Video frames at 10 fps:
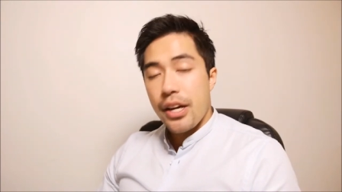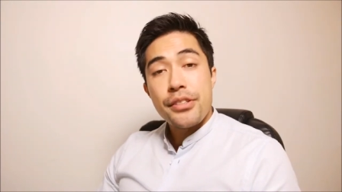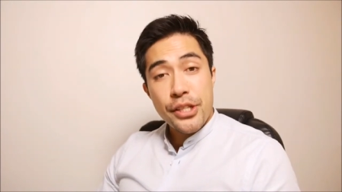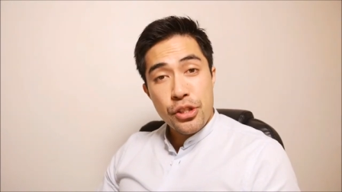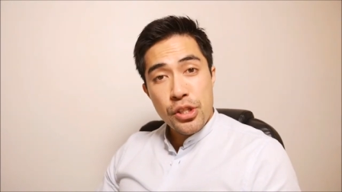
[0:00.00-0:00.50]

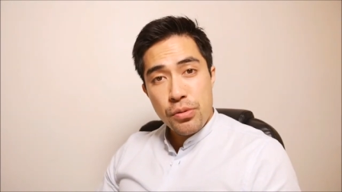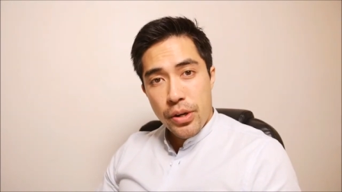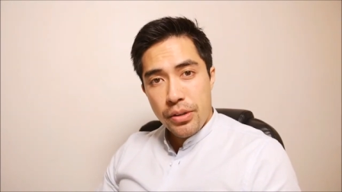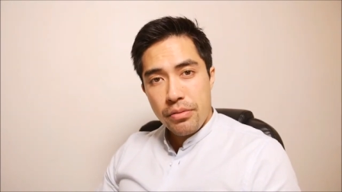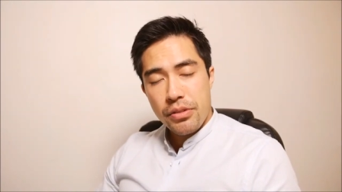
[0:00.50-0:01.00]

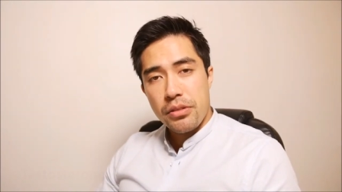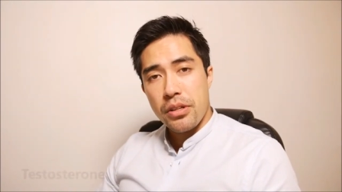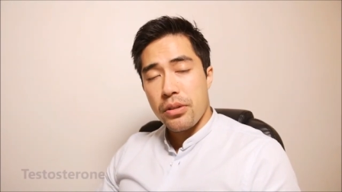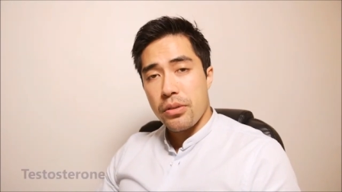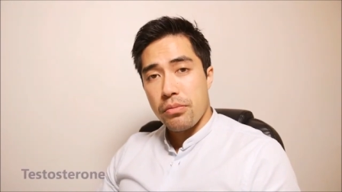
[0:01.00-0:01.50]
testosterone.
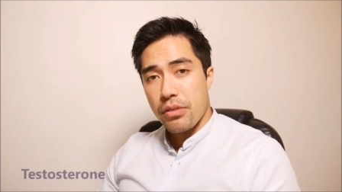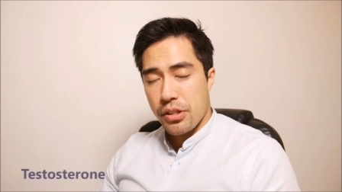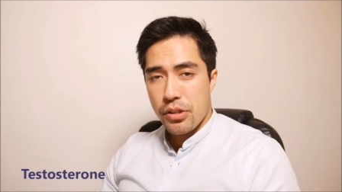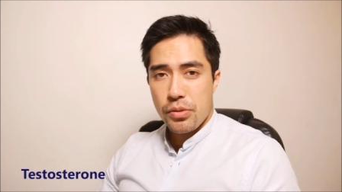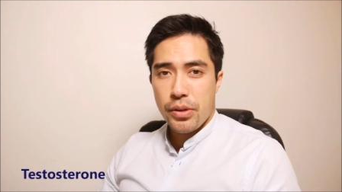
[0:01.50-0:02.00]
So
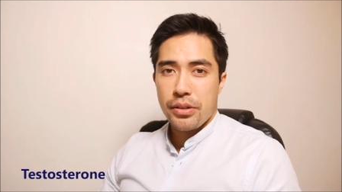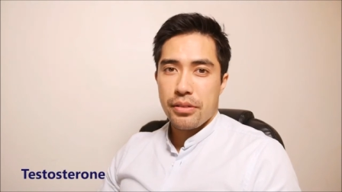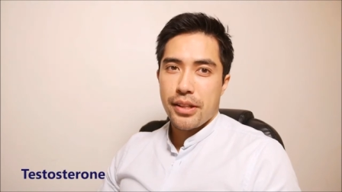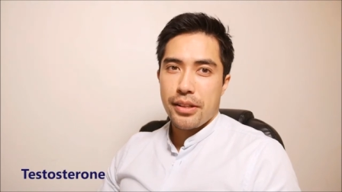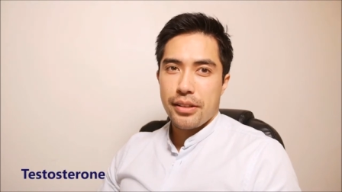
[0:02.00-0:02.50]
testosterone,
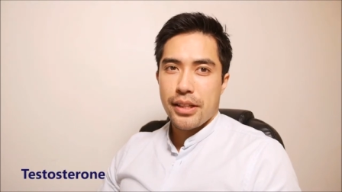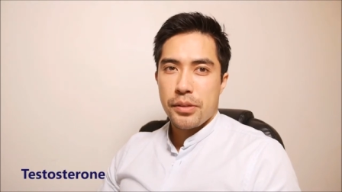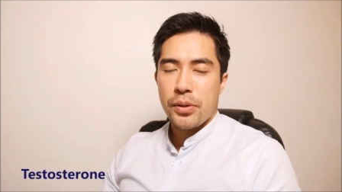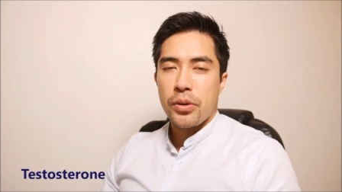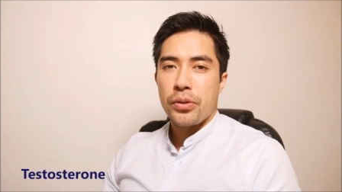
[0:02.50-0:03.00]

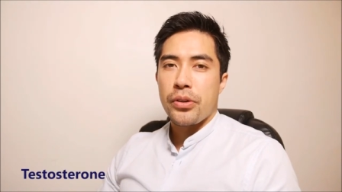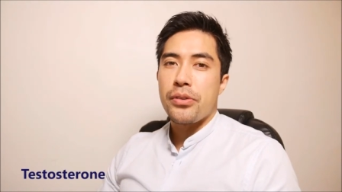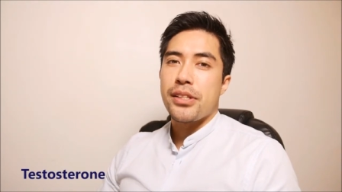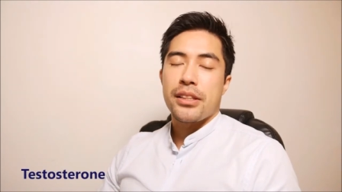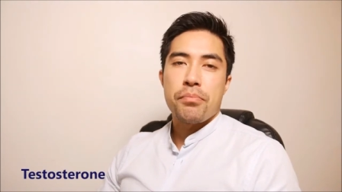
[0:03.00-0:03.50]
as we all know,
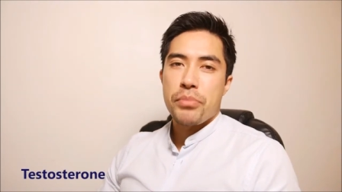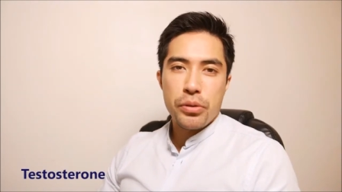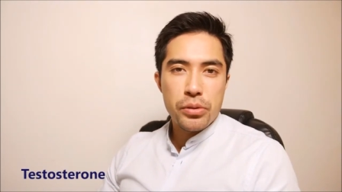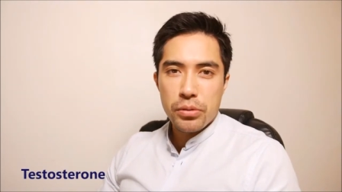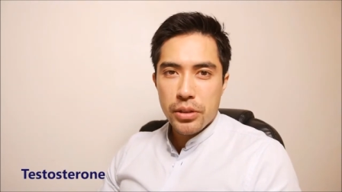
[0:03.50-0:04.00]
is like the
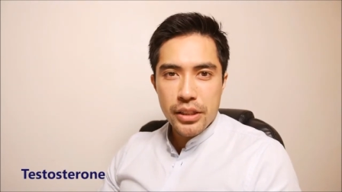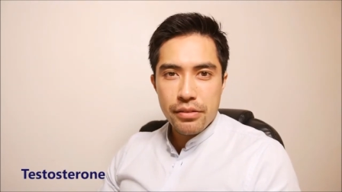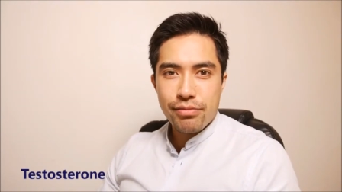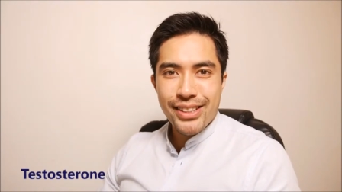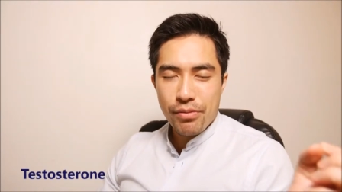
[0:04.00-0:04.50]
miracle kind of
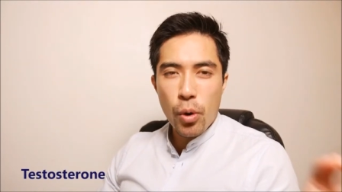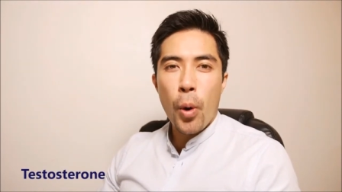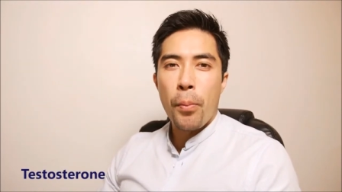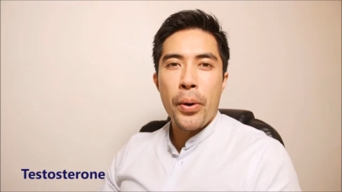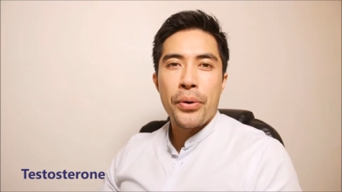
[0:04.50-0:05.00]

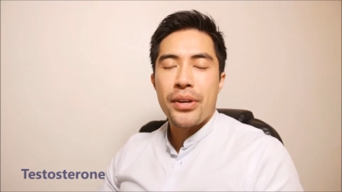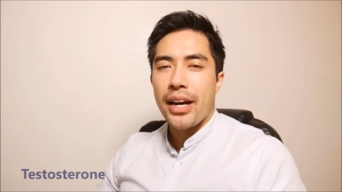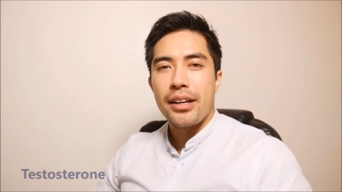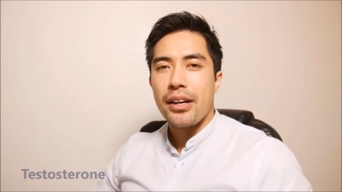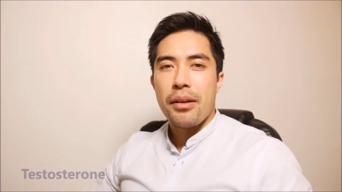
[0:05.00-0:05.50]
hormone
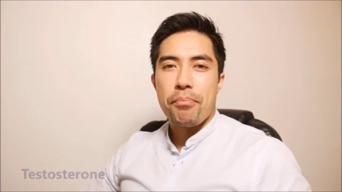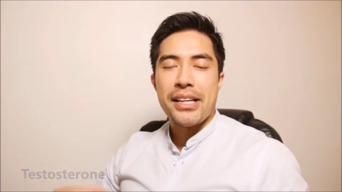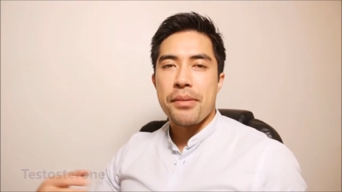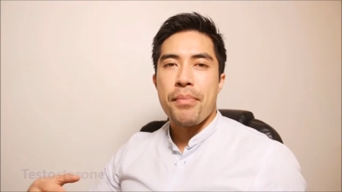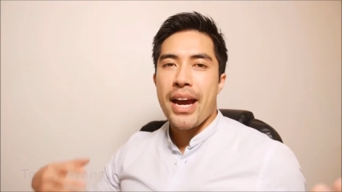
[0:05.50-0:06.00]
that
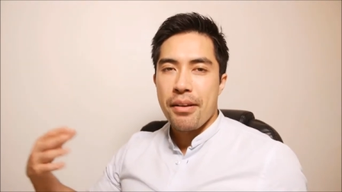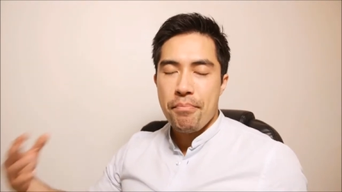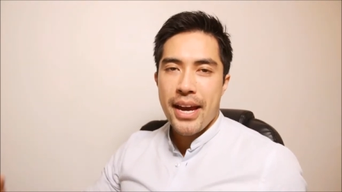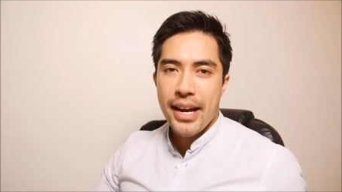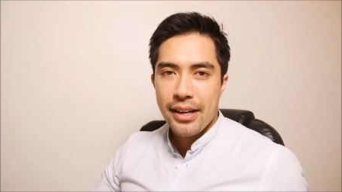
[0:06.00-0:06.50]
makes a man a
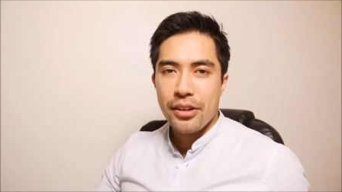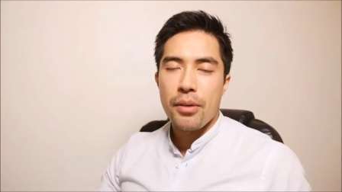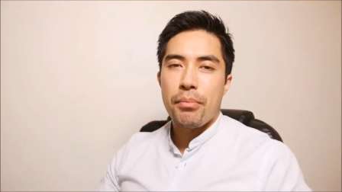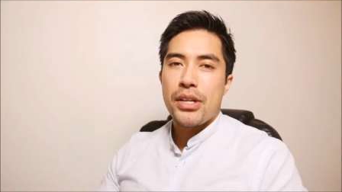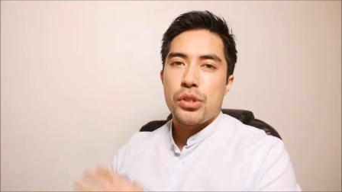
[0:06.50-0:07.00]
man, you
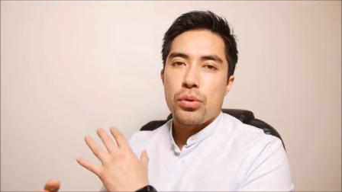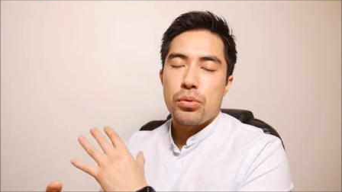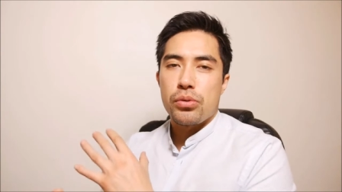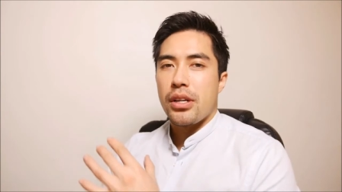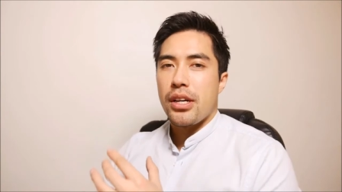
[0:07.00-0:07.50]
know,
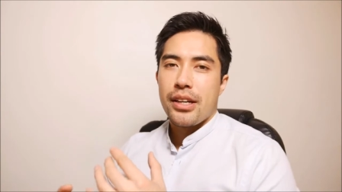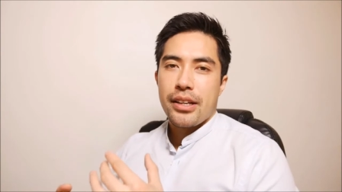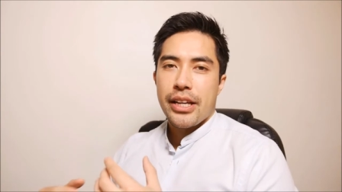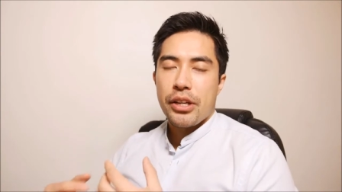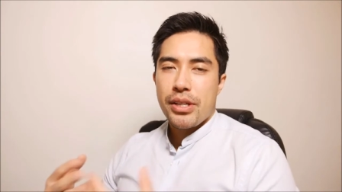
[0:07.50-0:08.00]
muscles,
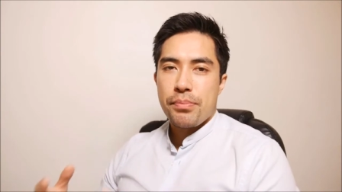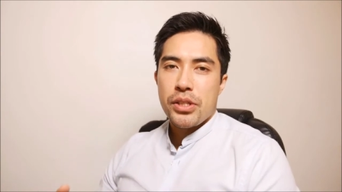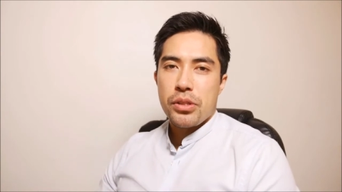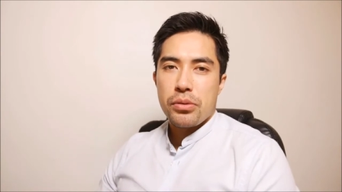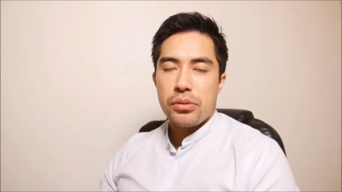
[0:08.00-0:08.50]
increased
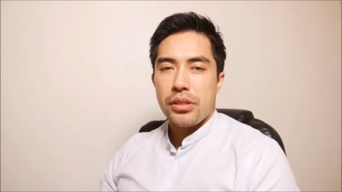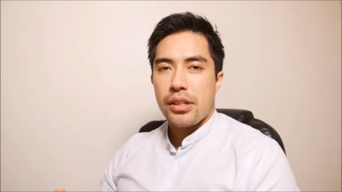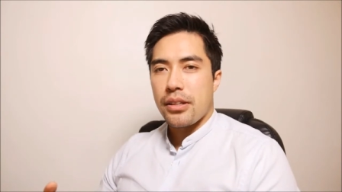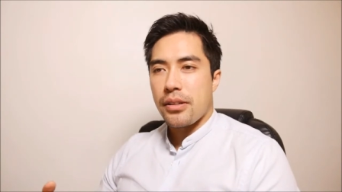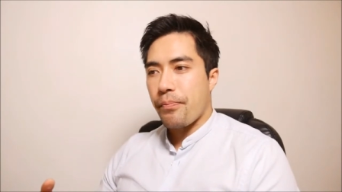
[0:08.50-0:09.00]
muscles,
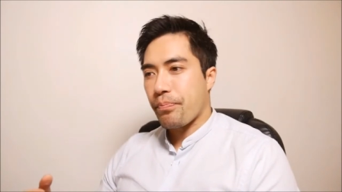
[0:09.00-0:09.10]
um,